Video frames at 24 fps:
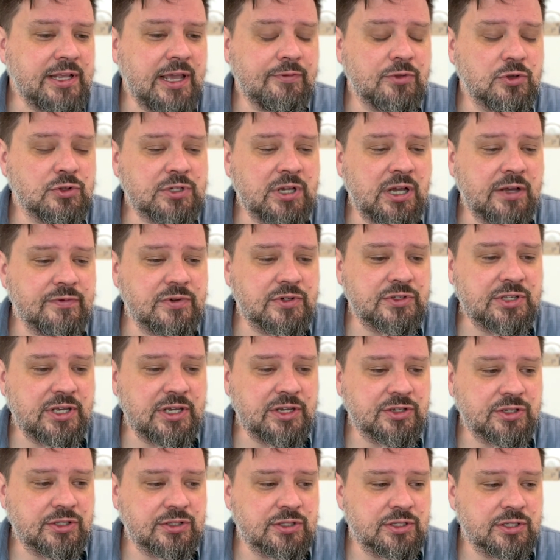those
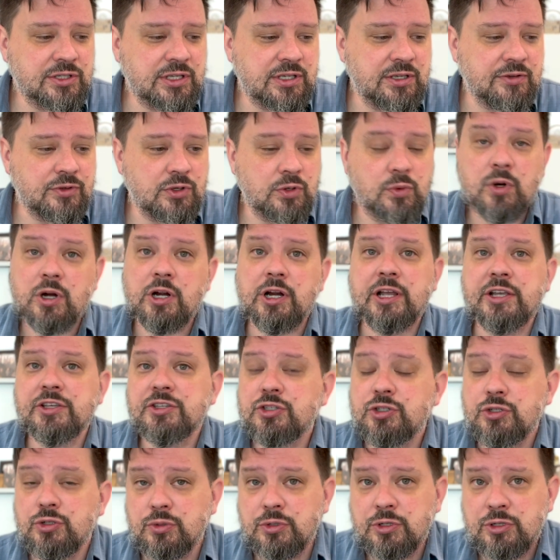conversations if you are a
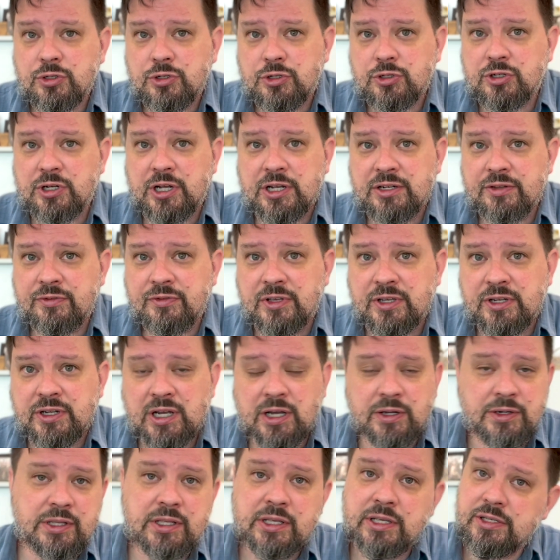student trying to figure
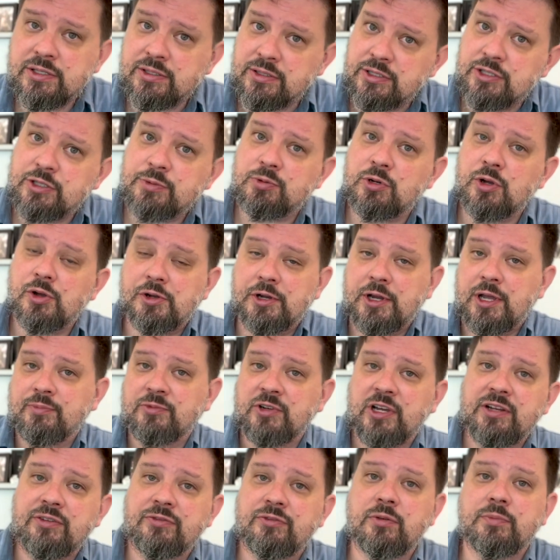out, is this program
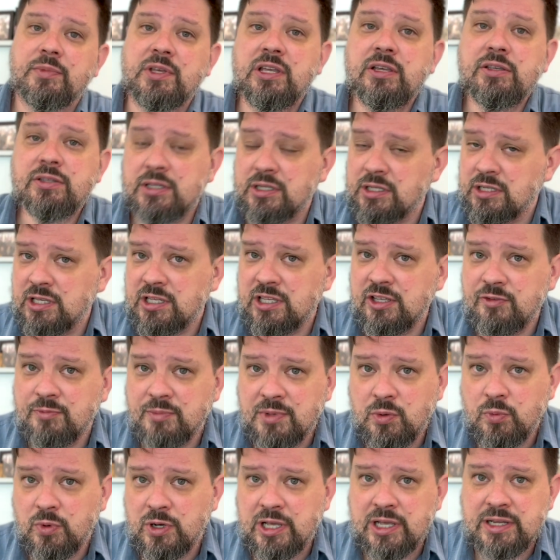right for me? Is it going to give
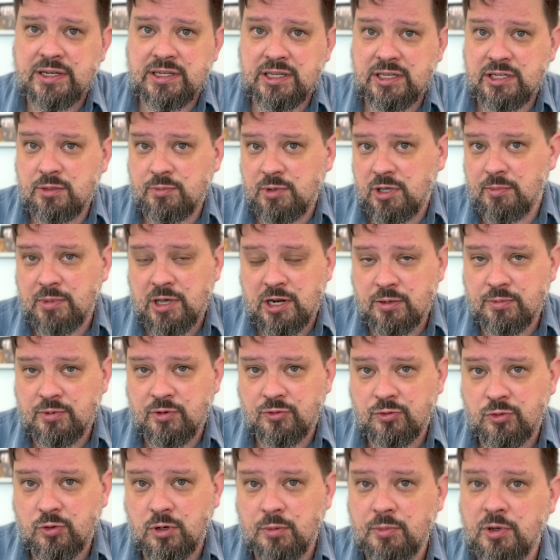me what I need to be a better
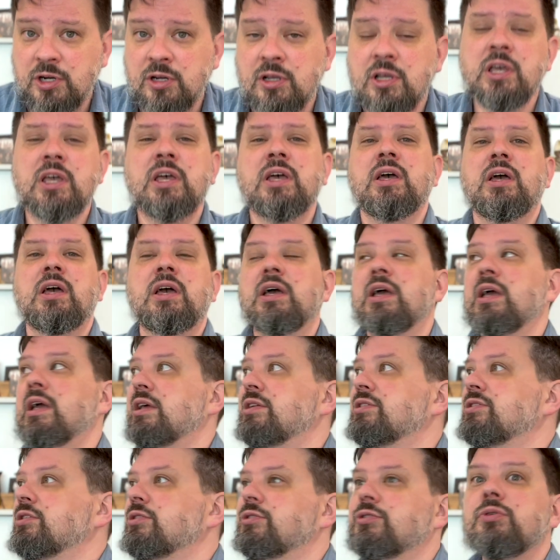performer
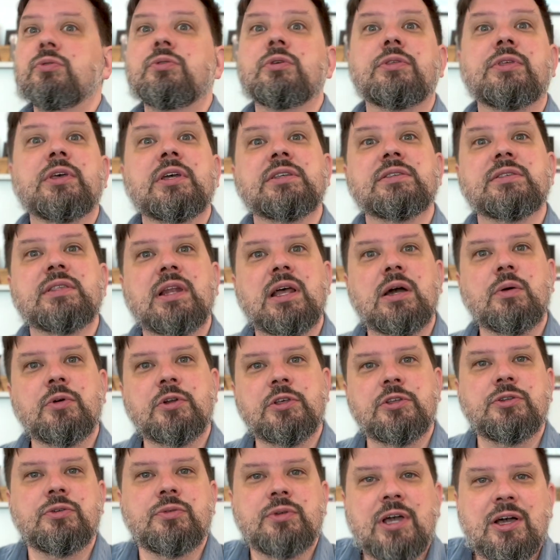and to do the things that I
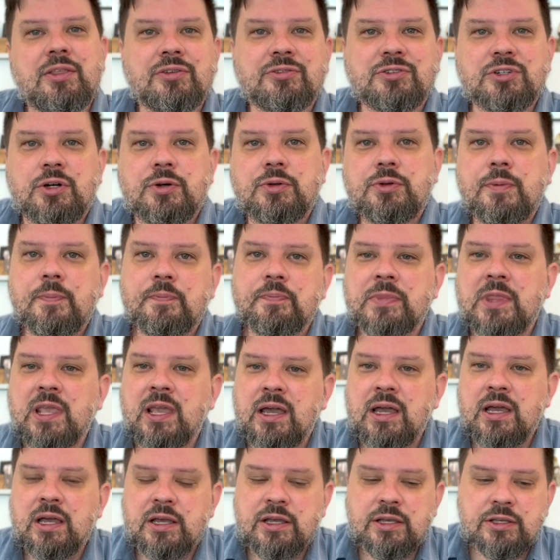want to do down the road?
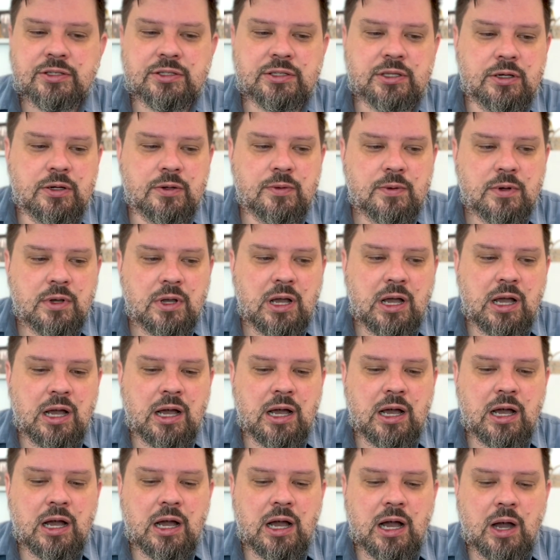So
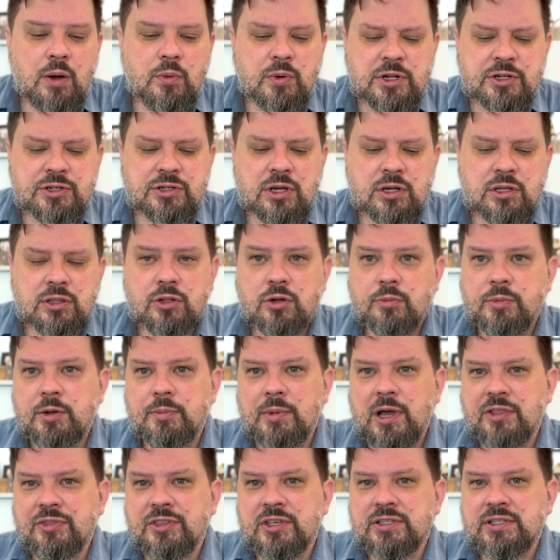I want to talk a little bit
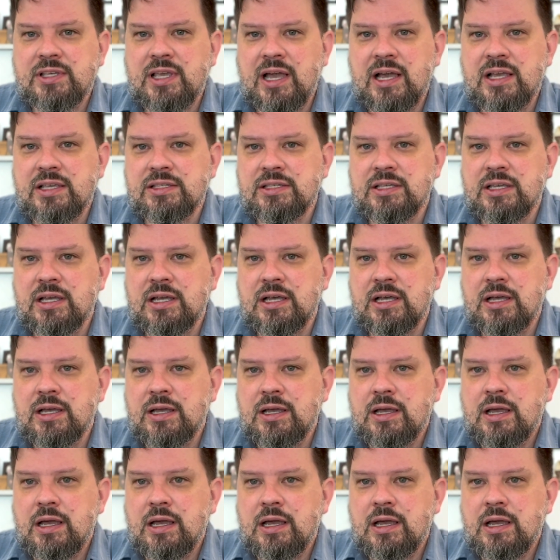about this as a